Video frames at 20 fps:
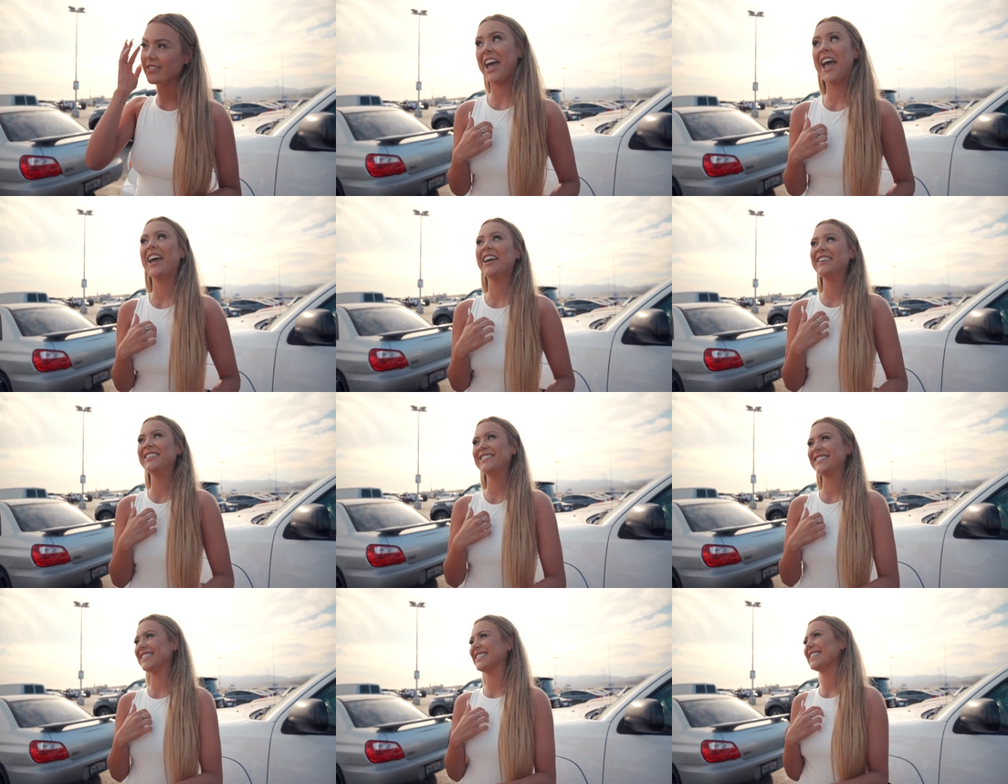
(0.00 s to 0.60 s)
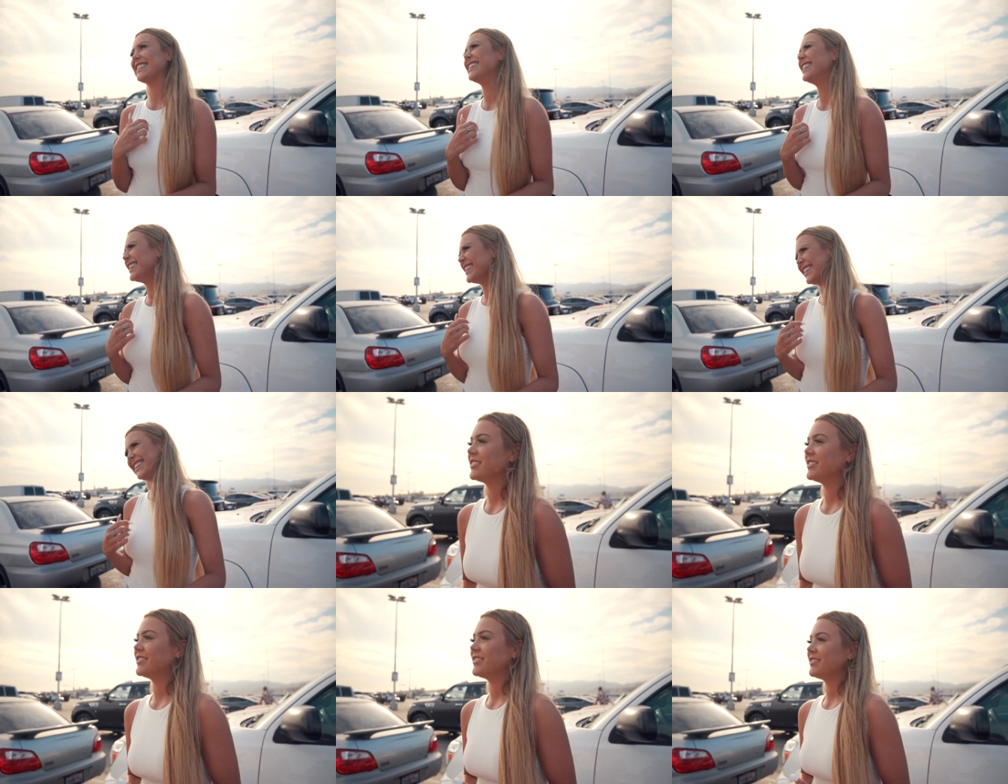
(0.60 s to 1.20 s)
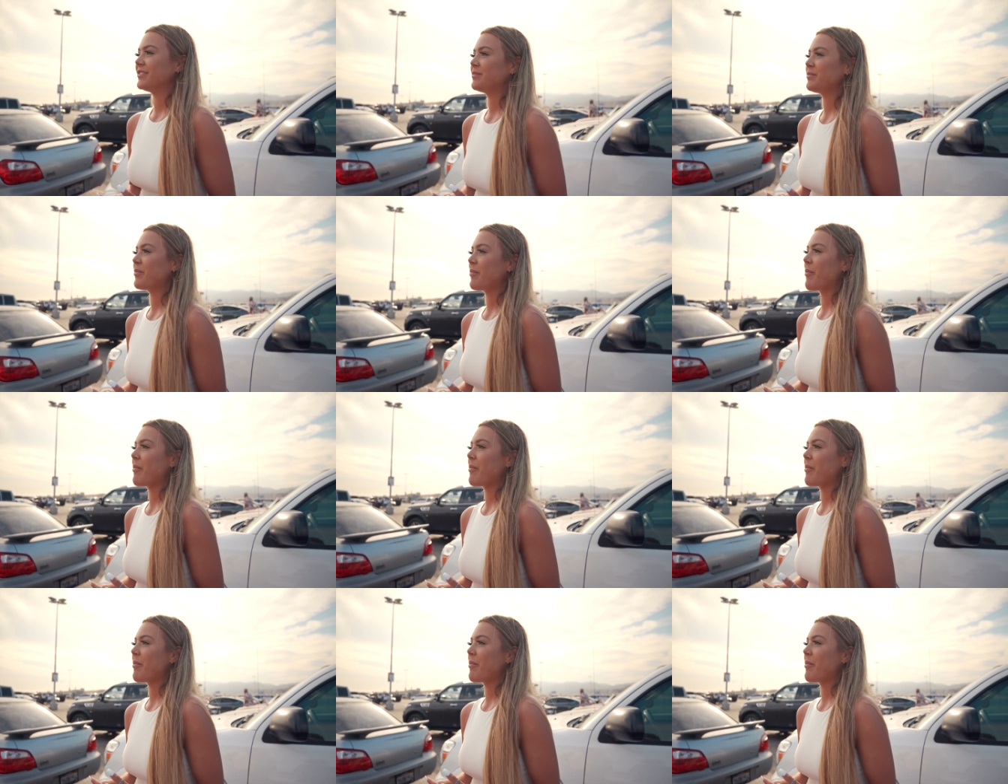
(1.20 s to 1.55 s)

it's Jake